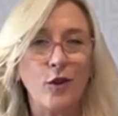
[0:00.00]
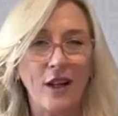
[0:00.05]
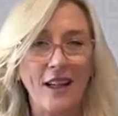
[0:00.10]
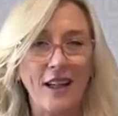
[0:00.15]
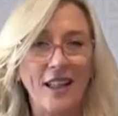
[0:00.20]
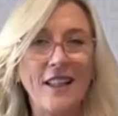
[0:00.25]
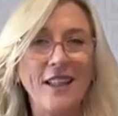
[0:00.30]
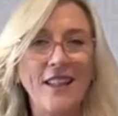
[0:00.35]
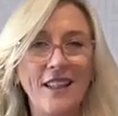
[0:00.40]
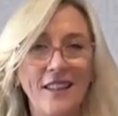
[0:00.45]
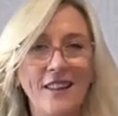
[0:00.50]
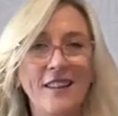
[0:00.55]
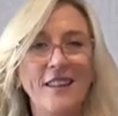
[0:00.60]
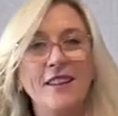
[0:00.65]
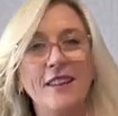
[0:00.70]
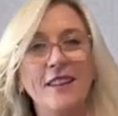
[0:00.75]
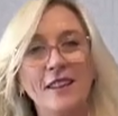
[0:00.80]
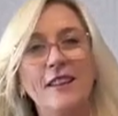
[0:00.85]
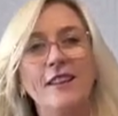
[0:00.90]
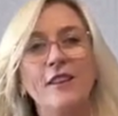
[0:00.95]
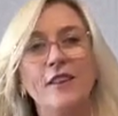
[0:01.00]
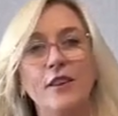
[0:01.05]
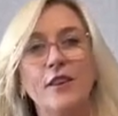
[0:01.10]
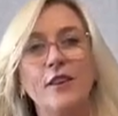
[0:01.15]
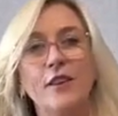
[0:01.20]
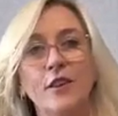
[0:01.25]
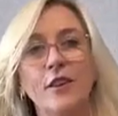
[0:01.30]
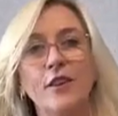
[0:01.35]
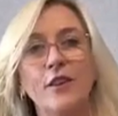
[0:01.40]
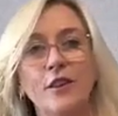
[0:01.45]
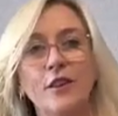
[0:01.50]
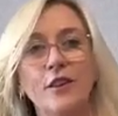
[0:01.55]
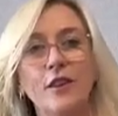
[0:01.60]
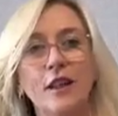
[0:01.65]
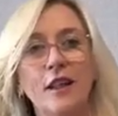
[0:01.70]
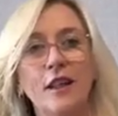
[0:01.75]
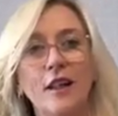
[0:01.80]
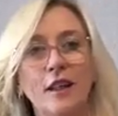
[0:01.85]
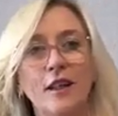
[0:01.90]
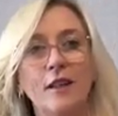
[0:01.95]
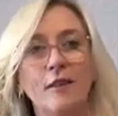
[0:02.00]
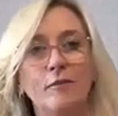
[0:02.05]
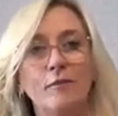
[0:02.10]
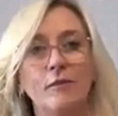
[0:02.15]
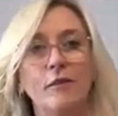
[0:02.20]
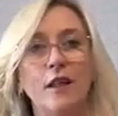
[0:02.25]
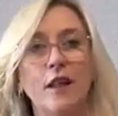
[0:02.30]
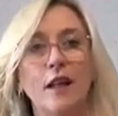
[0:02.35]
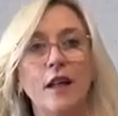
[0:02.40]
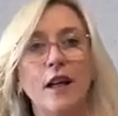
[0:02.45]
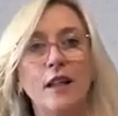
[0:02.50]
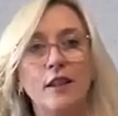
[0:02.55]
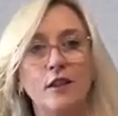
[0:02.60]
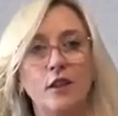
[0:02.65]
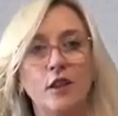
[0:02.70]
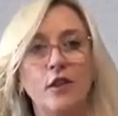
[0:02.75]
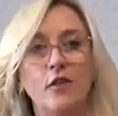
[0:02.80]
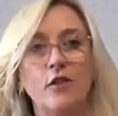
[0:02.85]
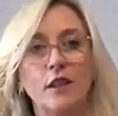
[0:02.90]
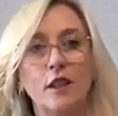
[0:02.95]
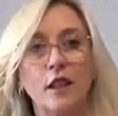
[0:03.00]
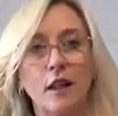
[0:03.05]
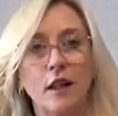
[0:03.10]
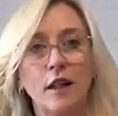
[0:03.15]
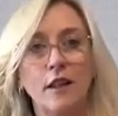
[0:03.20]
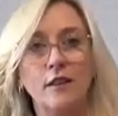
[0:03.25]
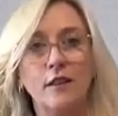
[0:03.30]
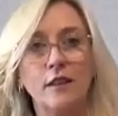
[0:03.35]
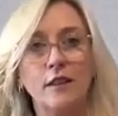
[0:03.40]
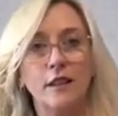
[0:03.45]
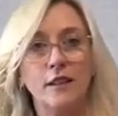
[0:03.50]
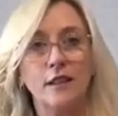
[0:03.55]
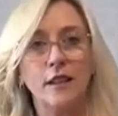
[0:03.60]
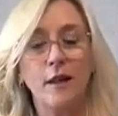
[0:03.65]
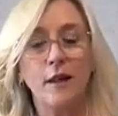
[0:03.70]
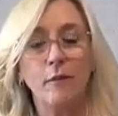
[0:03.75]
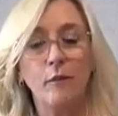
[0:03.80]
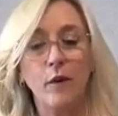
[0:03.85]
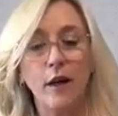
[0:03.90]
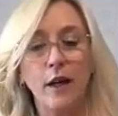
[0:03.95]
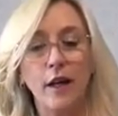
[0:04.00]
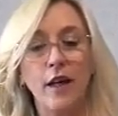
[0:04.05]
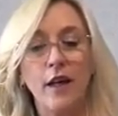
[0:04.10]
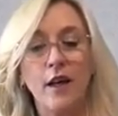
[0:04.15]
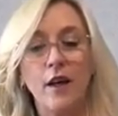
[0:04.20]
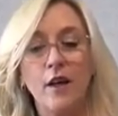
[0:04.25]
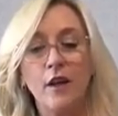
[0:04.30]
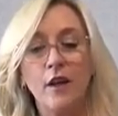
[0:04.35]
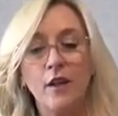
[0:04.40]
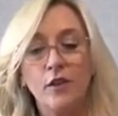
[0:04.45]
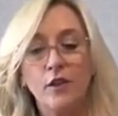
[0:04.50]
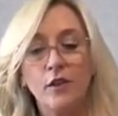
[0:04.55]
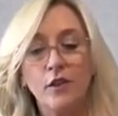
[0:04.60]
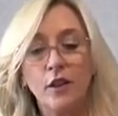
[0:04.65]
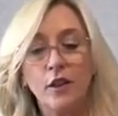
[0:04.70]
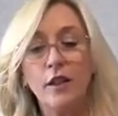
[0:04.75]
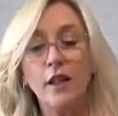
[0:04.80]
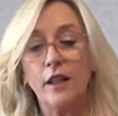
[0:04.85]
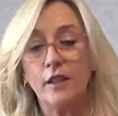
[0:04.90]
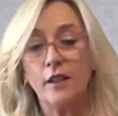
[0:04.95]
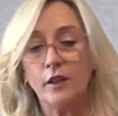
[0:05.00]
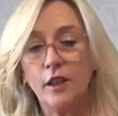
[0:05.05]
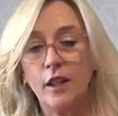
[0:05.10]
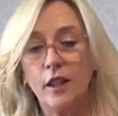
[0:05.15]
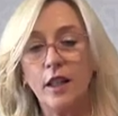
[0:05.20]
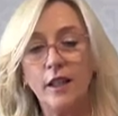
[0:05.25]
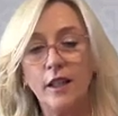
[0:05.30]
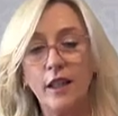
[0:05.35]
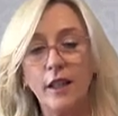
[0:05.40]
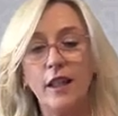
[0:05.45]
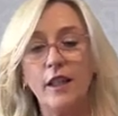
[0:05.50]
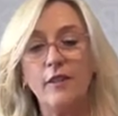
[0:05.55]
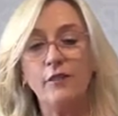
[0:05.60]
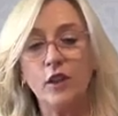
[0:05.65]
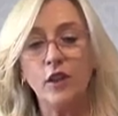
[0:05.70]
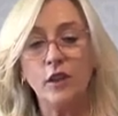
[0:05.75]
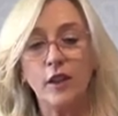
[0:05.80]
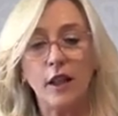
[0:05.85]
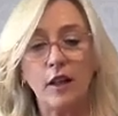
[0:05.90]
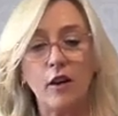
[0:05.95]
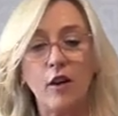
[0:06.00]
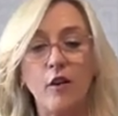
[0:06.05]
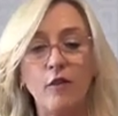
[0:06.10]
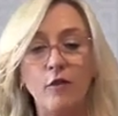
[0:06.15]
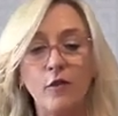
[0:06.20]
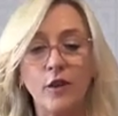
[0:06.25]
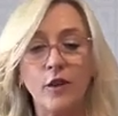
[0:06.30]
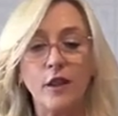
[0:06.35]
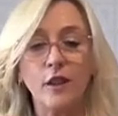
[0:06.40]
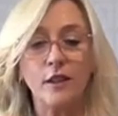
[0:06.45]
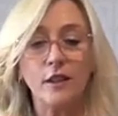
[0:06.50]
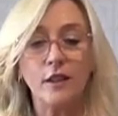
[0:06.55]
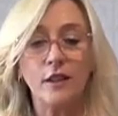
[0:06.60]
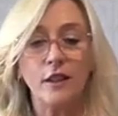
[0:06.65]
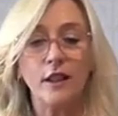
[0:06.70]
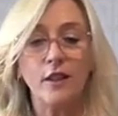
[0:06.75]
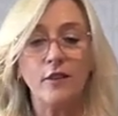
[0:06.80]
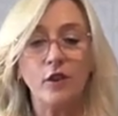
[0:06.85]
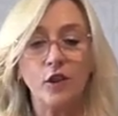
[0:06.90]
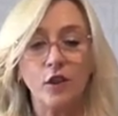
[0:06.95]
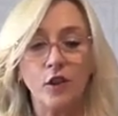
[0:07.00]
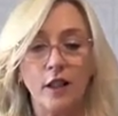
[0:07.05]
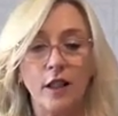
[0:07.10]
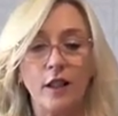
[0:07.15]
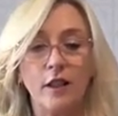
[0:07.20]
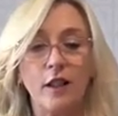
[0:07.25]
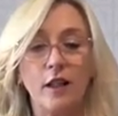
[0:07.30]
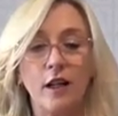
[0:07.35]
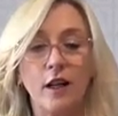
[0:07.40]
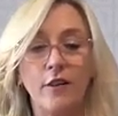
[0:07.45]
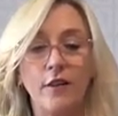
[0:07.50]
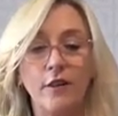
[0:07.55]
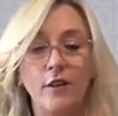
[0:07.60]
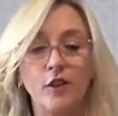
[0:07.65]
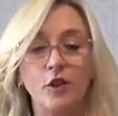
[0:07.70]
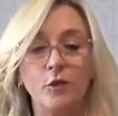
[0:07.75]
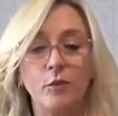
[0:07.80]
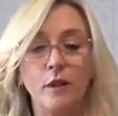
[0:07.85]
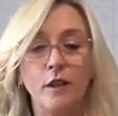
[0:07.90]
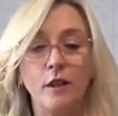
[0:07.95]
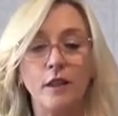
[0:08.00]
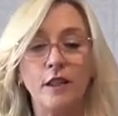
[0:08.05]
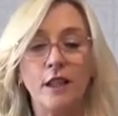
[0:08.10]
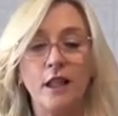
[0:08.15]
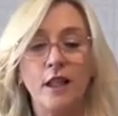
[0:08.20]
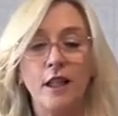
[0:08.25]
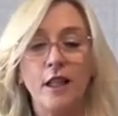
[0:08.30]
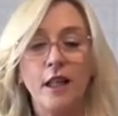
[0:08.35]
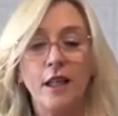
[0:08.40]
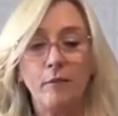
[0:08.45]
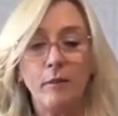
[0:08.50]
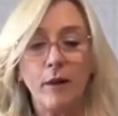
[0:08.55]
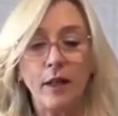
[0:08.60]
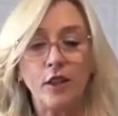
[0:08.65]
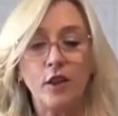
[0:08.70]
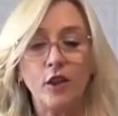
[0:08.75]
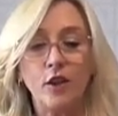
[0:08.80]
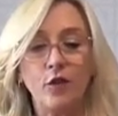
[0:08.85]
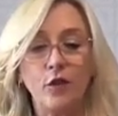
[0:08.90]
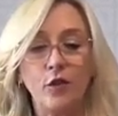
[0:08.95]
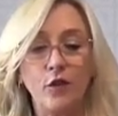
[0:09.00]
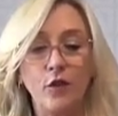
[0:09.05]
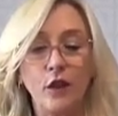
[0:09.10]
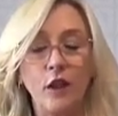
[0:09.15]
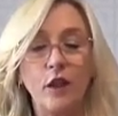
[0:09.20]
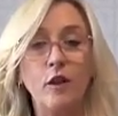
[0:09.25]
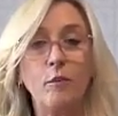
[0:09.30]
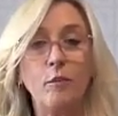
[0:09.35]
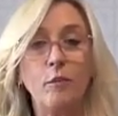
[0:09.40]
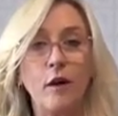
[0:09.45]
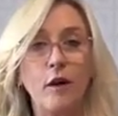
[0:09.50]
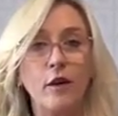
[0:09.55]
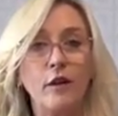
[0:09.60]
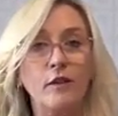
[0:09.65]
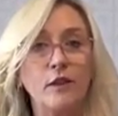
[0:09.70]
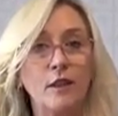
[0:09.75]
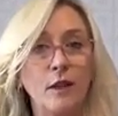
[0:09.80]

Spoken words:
really, and service clients the same way. So yeah, so it gives you that confidence, it gives you that encouragement, it makes you feel part